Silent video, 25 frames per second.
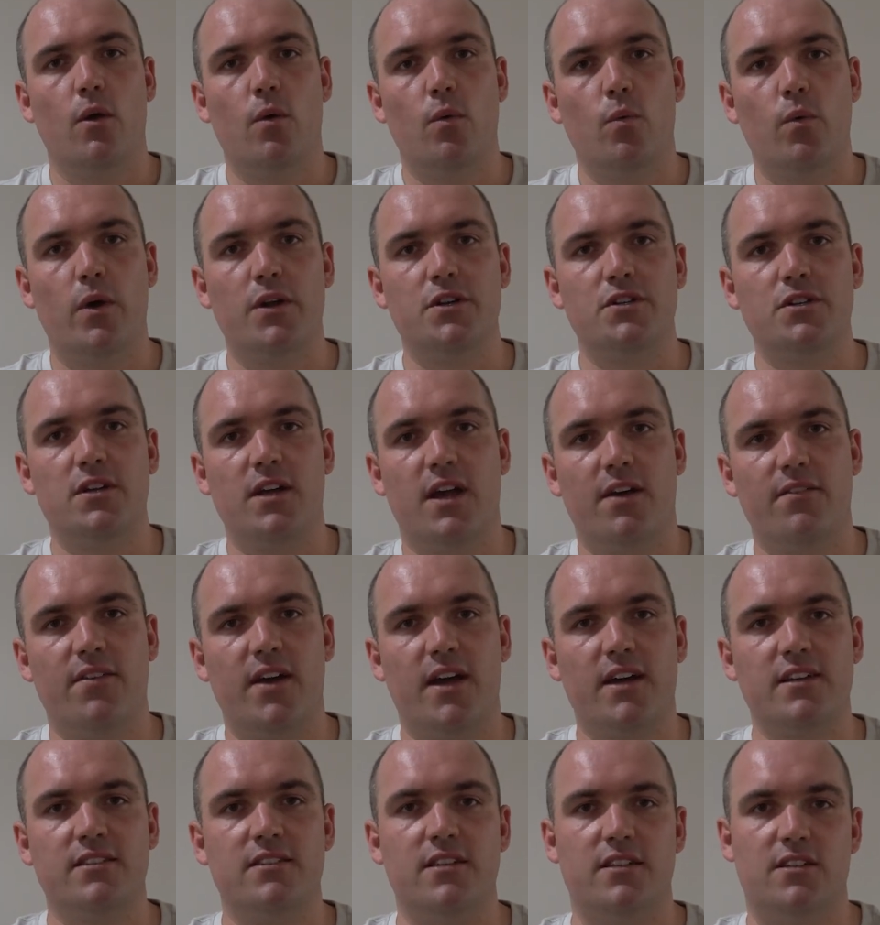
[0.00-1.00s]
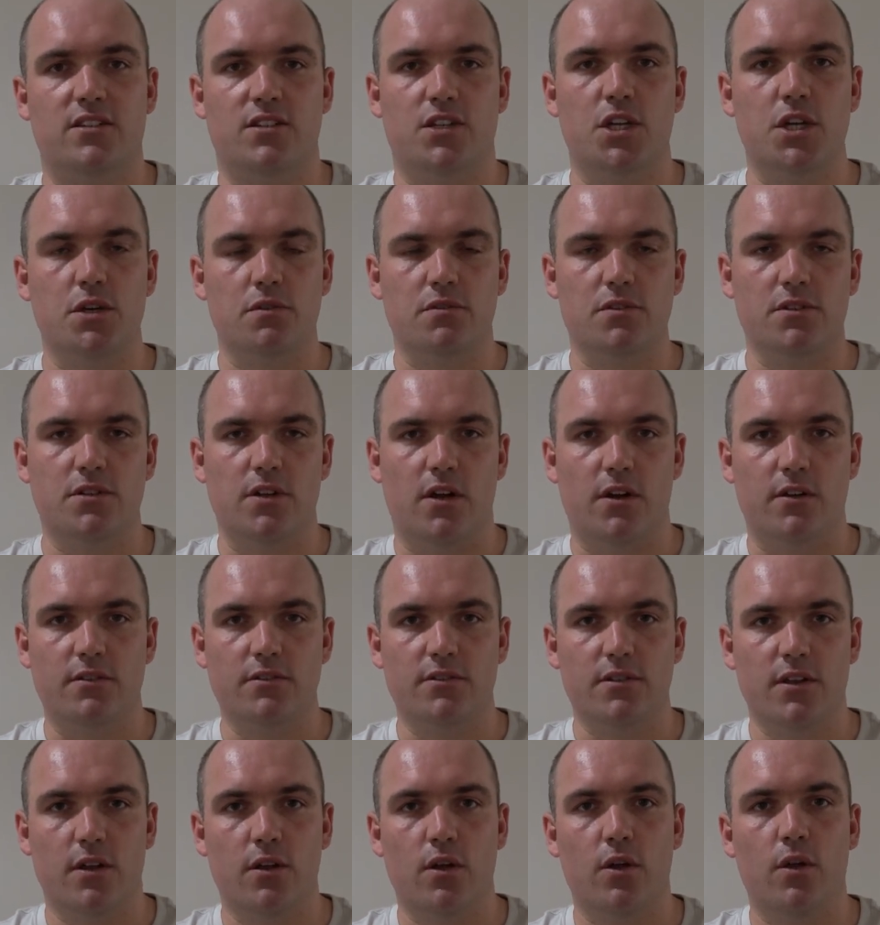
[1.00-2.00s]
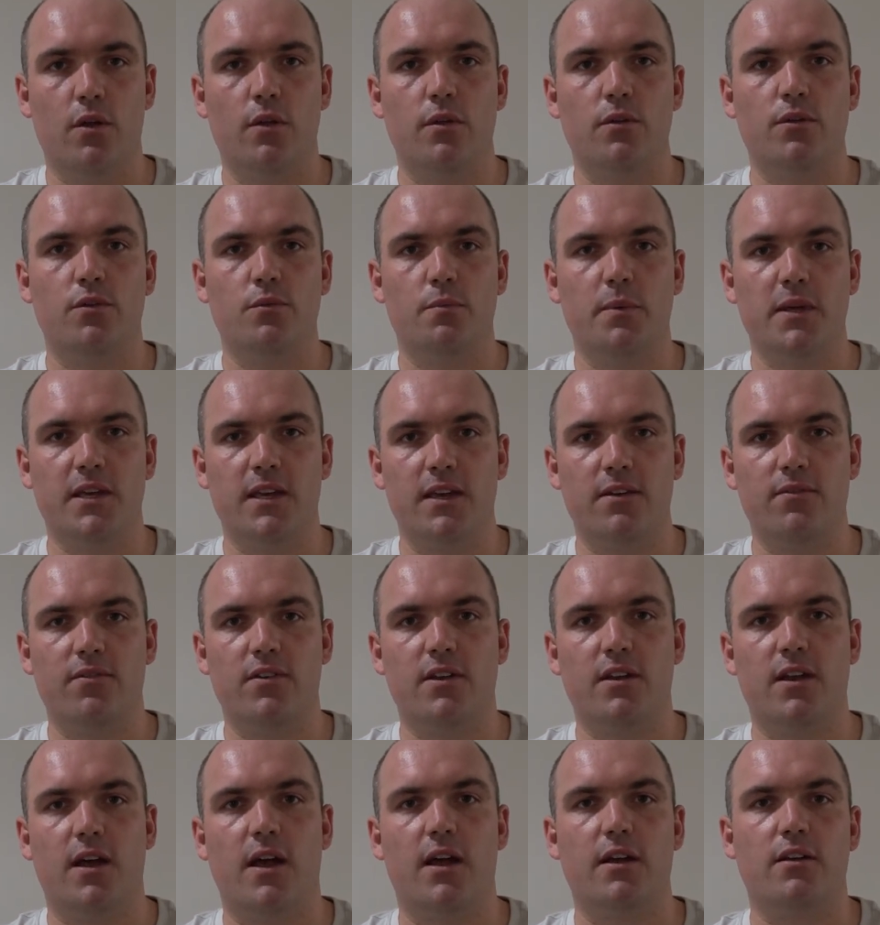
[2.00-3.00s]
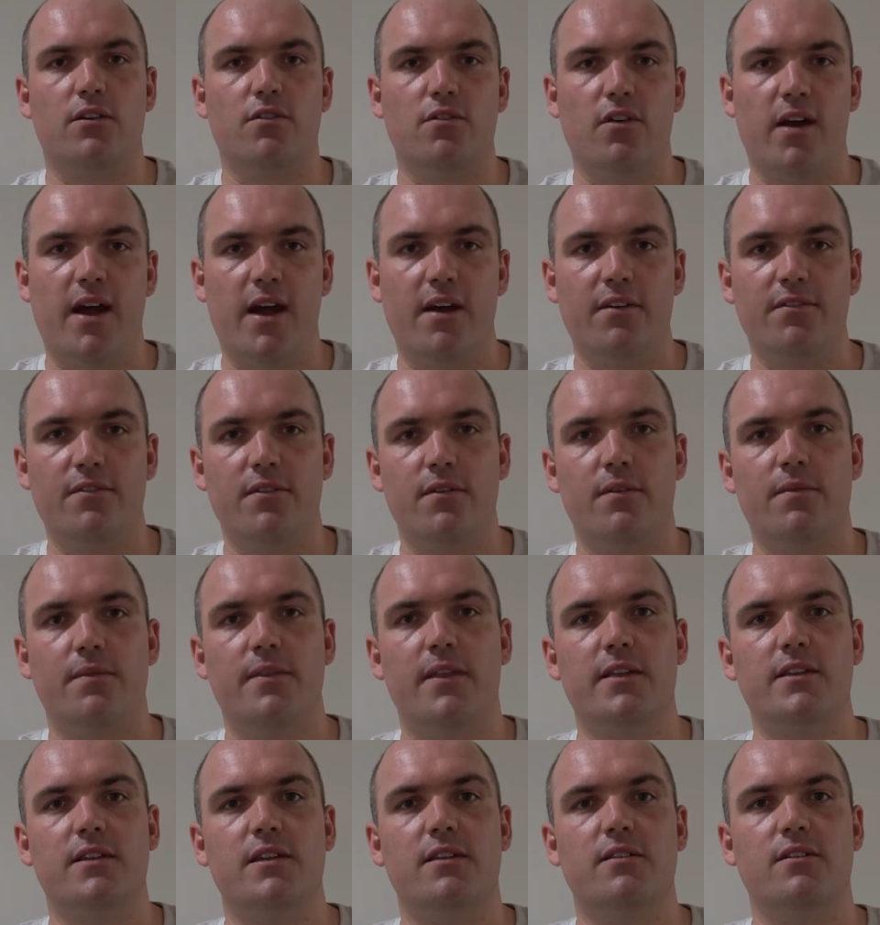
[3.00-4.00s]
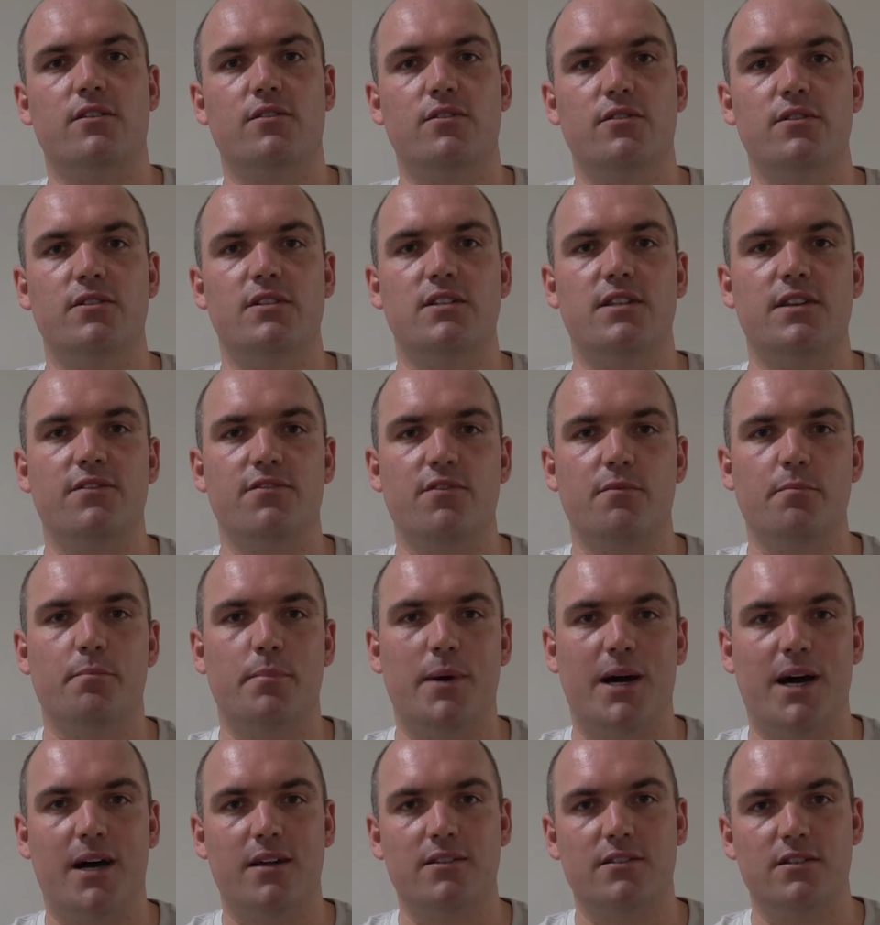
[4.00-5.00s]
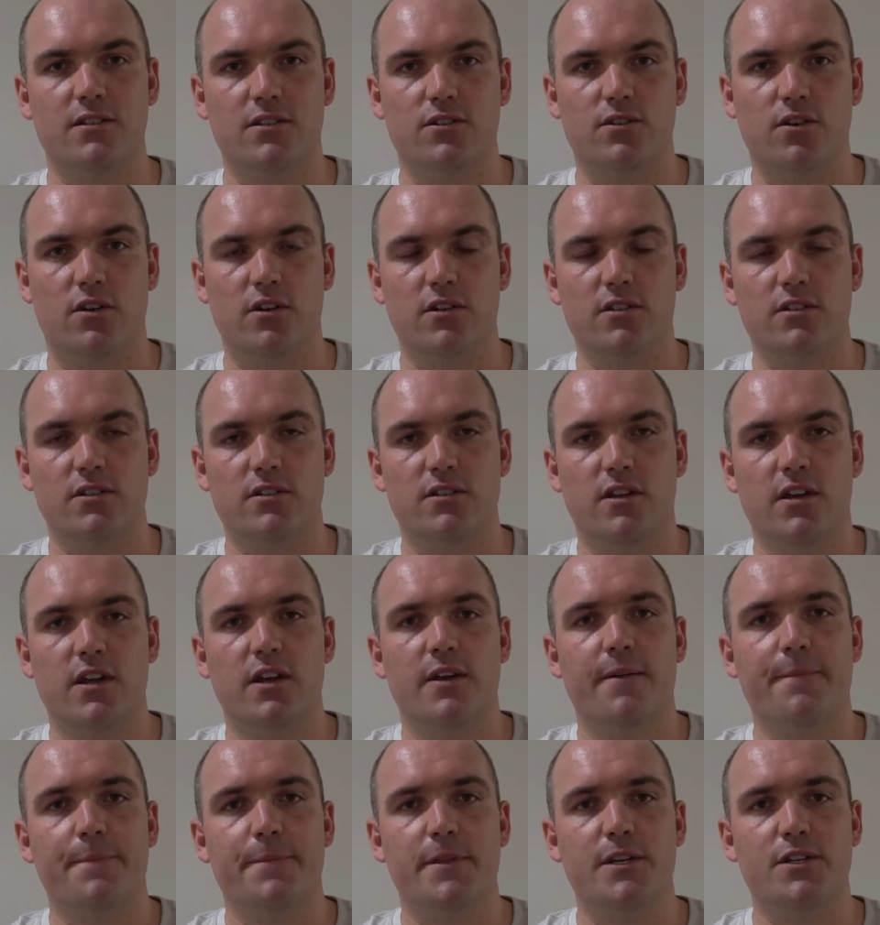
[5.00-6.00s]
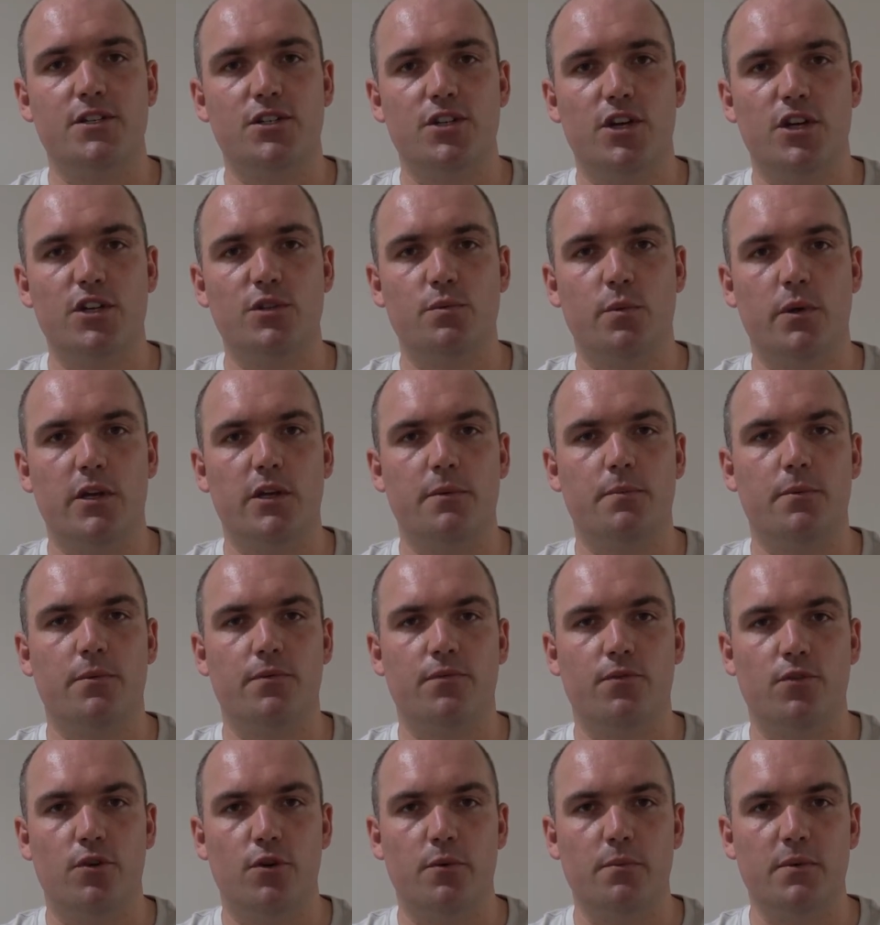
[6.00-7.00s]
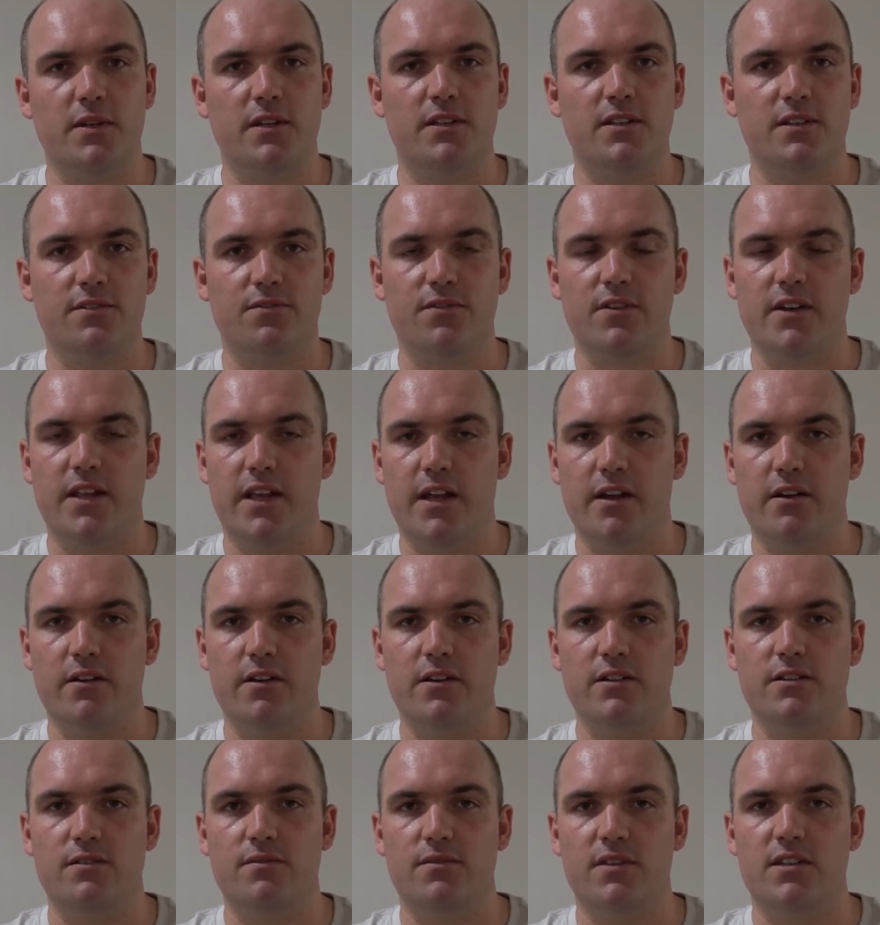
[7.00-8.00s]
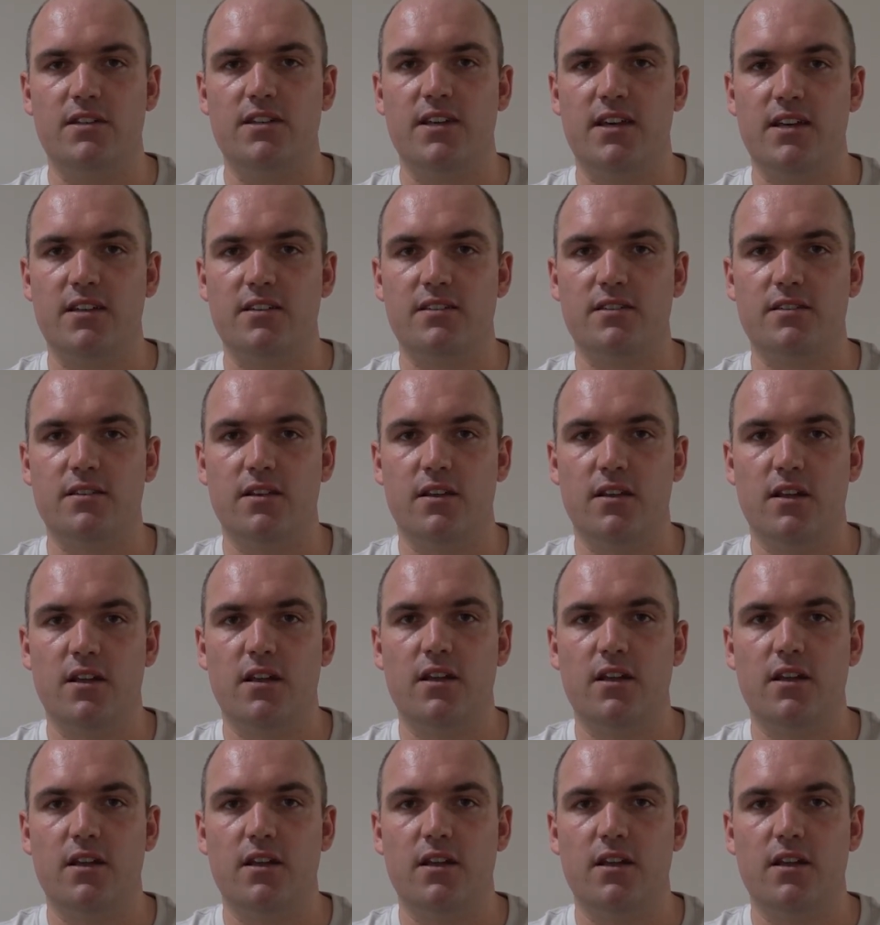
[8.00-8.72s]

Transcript: Once you have access to your results, you'll be given a graph that includes different bars and dots that shows where you performed in different areas of the test.